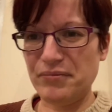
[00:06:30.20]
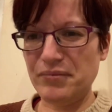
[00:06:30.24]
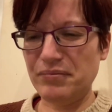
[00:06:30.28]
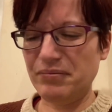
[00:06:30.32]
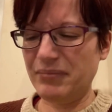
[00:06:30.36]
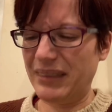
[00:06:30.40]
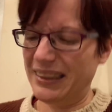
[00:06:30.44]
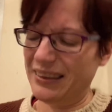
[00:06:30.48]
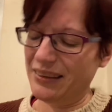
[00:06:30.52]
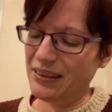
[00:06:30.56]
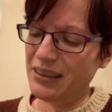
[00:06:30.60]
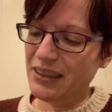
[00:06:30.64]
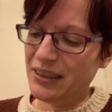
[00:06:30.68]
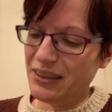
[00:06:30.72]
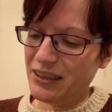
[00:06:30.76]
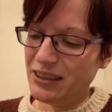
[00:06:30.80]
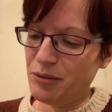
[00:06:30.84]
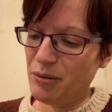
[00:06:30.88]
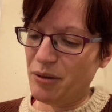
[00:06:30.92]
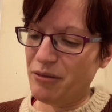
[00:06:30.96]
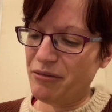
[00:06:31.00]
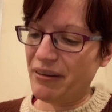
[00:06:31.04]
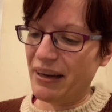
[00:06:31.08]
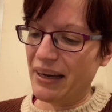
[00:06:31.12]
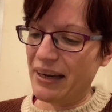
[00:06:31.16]
well,
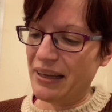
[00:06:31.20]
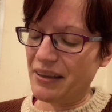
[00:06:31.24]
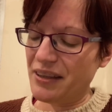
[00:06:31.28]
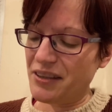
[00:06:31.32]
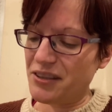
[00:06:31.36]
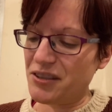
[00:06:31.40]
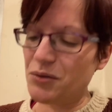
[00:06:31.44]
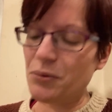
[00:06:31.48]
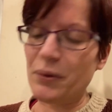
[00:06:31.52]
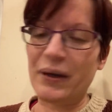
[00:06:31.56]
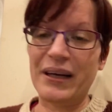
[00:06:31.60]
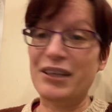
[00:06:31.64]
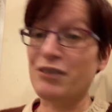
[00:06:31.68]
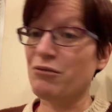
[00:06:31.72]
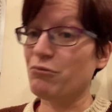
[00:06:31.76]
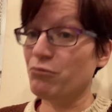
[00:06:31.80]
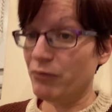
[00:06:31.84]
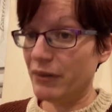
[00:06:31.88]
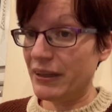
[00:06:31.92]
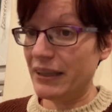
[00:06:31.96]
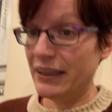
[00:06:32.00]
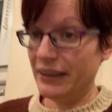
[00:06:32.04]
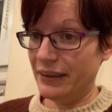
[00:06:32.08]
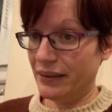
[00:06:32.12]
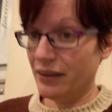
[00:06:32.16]
to be fair, the squares
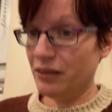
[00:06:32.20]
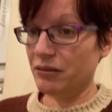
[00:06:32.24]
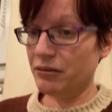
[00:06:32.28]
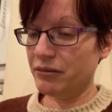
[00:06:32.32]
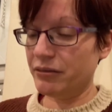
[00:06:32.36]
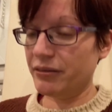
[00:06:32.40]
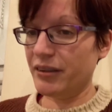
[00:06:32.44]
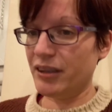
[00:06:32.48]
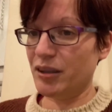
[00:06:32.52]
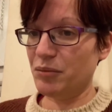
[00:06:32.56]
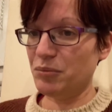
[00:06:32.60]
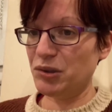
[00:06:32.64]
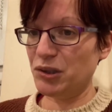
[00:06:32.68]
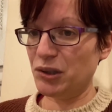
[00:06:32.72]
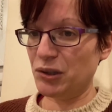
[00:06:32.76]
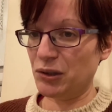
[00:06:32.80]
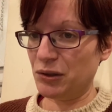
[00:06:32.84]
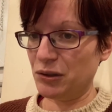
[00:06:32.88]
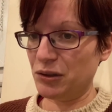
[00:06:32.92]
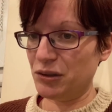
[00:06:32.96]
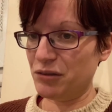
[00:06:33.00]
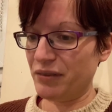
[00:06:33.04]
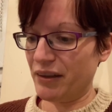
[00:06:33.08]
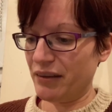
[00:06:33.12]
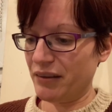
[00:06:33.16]
really don't form
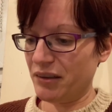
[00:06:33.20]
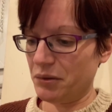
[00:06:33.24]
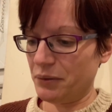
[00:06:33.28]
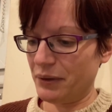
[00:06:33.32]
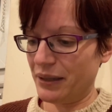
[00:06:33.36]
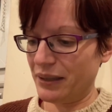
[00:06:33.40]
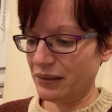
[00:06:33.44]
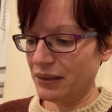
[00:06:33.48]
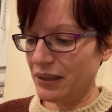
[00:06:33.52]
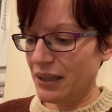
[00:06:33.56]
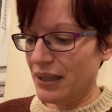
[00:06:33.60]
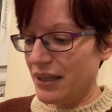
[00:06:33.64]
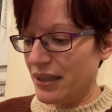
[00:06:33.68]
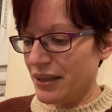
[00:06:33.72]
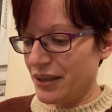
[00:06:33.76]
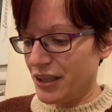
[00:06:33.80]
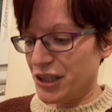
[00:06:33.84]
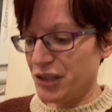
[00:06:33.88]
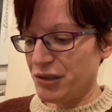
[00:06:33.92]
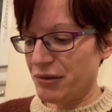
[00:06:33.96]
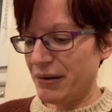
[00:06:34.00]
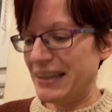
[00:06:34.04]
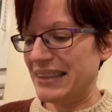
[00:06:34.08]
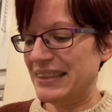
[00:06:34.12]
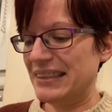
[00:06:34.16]
tunnels very well. The
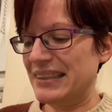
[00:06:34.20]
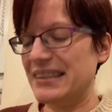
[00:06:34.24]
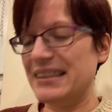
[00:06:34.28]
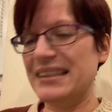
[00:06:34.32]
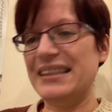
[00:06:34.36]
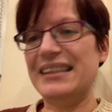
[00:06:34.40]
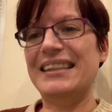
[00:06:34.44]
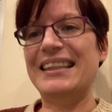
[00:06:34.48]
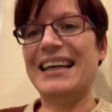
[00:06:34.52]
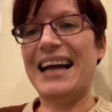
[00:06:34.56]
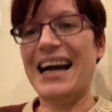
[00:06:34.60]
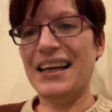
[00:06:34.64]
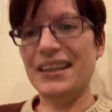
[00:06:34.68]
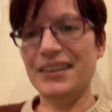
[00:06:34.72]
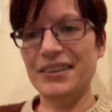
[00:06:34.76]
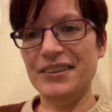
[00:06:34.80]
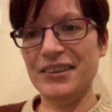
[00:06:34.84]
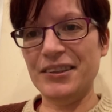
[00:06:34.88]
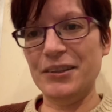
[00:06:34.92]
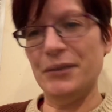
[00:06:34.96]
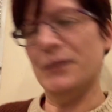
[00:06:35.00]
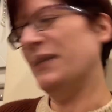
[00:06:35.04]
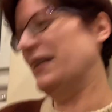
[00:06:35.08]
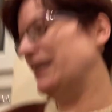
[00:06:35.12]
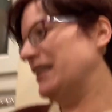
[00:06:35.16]
shreds can
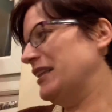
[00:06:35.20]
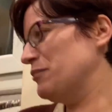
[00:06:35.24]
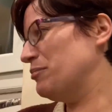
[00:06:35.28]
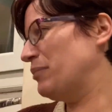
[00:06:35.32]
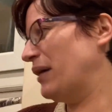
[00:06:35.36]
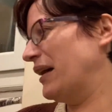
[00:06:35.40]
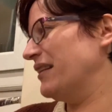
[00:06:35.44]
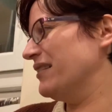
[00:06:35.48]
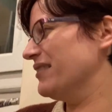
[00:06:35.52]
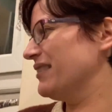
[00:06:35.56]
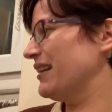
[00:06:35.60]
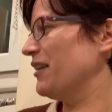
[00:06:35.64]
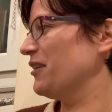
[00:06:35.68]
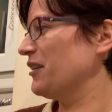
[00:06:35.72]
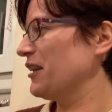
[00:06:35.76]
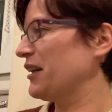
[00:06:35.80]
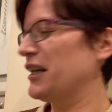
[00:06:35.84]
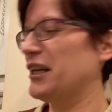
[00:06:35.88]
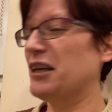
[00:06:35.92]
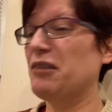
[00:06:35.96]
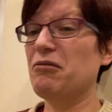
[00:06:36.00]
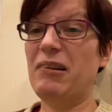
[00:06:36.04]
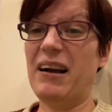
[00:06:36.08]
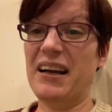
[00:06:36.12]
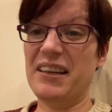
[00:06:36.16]
do. It depends how the
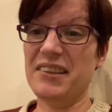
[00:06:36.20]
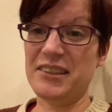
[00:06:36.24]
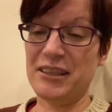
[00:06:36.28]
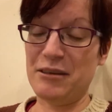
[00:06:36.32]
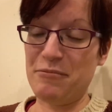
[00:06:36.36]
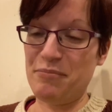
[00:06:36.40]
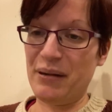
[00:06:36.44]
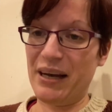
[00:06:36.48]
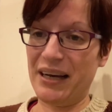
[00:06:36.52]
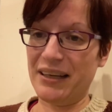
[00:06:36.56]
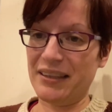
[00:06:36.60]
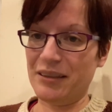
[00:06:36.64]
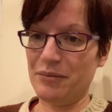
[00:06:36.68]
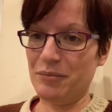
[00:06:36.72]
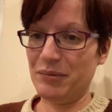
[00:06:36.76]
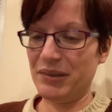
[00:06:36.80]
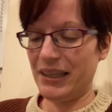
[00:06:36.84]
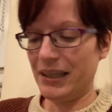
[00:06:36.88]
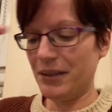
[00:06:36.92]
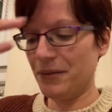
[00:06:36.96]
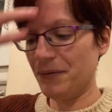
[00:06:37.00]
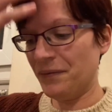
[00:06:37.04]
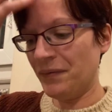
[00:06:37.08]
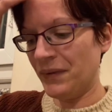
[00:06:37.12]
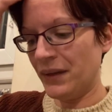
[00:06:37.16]
kind of rats can pack them
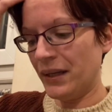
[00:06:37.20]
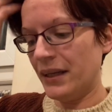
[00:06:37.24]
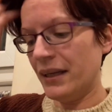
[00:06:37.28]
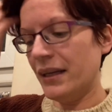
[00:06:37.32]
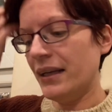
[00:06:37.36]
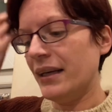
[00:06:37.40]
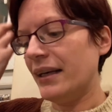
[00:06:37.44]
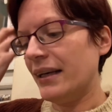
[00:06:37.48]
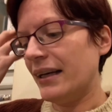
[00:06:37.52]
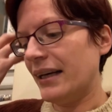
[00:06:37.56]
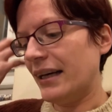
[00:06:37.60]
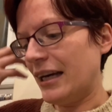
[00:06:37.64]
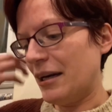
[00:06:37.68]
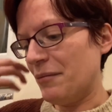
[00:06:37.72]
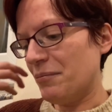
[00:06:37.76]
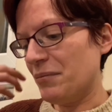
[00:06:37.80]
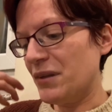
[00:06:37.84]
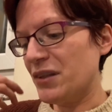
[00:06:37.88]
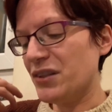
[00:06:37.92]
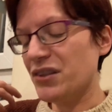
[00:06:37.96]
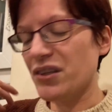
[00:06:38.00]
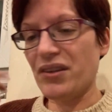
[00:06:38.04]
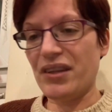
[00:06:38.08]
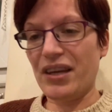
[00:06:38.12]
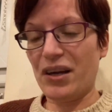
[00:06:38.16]
down.
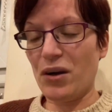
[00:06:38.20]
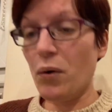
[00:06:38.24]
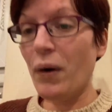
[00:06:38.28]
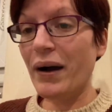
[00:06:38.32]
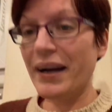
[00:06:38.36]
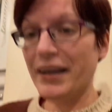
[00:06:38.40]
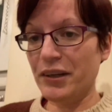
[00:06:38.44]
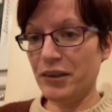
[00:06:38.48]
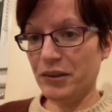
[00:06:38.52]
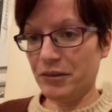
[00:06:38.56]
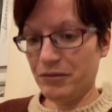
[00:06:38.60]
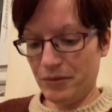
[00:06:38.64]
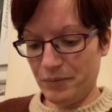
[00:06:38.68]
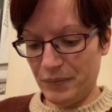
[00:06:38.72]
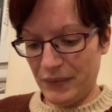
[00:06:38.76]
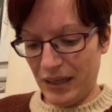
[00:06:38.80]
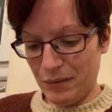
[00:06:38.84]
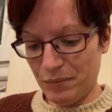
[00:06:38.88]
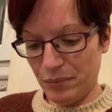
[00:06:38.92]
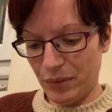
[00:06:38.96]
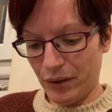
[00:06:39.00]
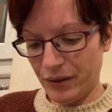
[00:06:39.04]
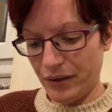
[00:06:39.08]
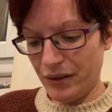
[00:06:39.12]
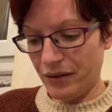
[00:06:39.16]
So they're quite good from
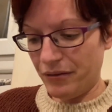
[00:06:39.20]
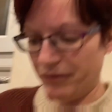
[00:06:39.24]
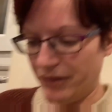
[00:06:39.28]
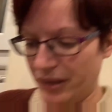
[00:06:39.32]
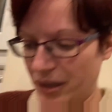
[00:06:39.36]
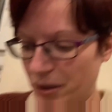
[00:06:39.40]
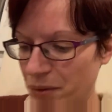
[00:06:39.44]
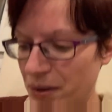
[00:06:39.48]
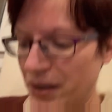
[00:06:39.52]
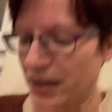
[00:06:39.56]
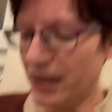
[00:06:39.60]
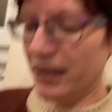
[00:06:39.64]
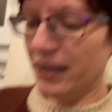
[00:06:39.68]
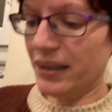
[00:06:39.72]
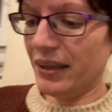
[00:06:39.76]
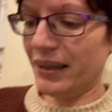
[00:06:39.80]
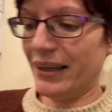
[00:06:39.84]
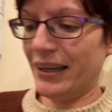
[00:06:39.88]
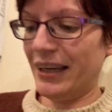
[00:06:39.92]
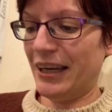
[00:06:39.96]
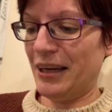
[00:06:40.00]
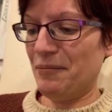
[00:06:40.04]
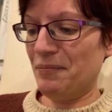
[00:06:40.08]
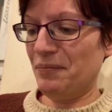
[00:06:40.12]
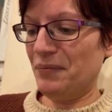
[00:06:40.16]
that point of view.
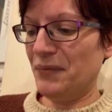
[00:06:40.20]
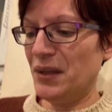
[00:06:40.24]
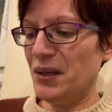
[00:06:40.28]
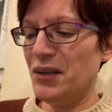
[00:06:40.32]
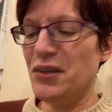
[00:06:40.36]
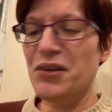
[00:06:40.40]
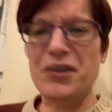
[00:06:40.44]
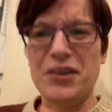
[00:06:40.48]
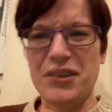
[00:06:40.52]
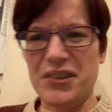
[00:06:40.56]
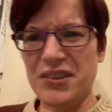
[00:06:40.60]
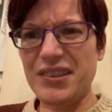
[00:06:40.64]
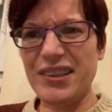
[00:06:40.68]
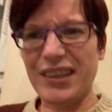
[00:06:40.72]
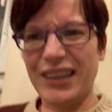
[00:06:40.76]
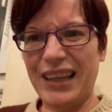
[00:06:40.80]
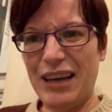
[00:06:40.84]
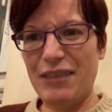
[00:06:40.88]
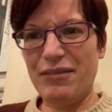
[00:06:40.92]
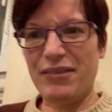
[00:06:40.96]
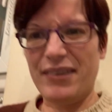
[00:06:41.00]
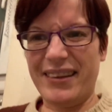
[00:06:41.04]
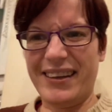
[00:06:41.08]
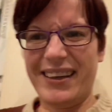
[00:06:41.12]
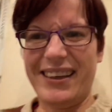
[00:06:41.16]
You can still
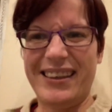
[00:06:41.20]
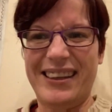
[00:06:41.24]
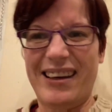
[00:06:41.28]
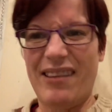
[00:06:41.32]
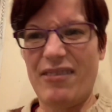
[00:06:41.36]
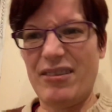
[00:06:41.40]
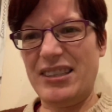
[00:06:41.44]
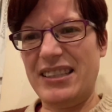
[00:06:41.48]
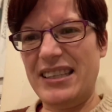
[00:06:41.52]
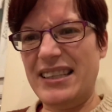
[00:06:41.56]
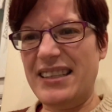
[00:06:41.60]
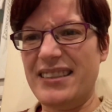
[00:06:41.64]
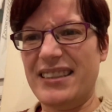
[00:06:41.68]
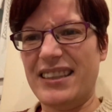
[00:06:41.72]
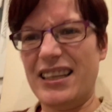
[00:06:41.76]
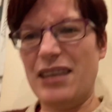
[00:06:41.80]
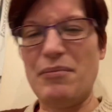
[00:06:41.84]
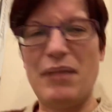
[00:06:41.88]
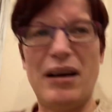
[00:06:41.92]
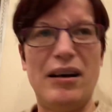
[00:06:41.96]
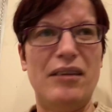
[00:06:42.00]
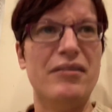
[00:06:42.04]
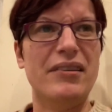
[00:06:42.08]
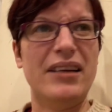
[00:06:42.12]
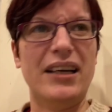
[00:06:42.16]
have a decent
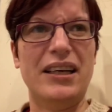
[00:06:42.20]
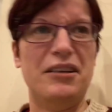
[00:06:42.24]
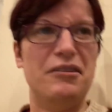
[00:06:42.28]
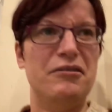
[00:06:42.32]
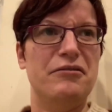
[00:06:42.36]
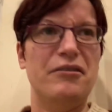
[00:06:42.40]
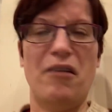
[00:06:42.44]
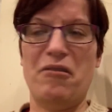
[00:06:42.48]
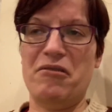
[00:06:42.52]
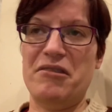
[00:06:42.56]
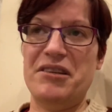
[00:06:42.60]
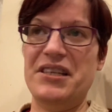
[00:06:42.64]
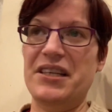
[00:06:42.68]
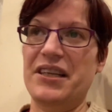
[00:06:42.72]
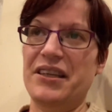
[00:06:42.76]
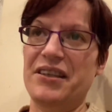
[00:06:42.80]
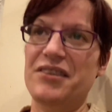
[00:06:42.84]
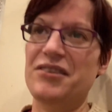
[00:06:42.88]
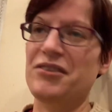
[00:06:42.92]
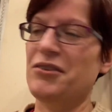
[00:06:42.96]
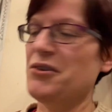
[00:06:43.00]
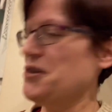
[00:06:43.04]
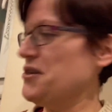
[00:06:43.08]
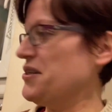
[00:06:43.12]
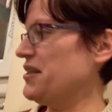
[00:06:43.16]
amount of kind of foraging
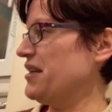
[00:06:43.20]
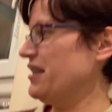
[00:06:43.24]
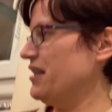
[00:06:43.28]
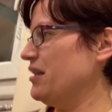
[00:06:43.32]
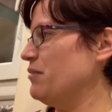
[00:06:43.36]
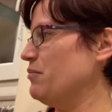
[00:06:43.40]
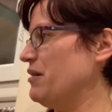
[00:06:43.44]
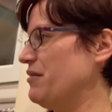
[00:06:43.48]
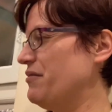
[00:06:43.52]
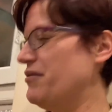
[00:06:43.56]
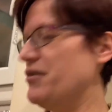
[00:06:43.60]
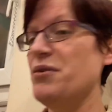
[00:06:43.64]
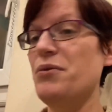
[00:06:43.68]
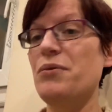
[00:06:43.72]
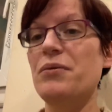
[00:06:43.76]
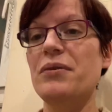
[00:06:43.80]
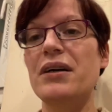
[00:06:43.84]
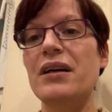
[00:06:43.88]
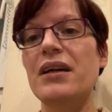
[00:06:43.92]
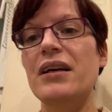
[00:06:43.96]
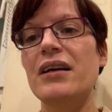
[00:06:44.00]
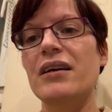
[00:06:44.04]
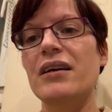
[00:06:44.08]
and such in them if you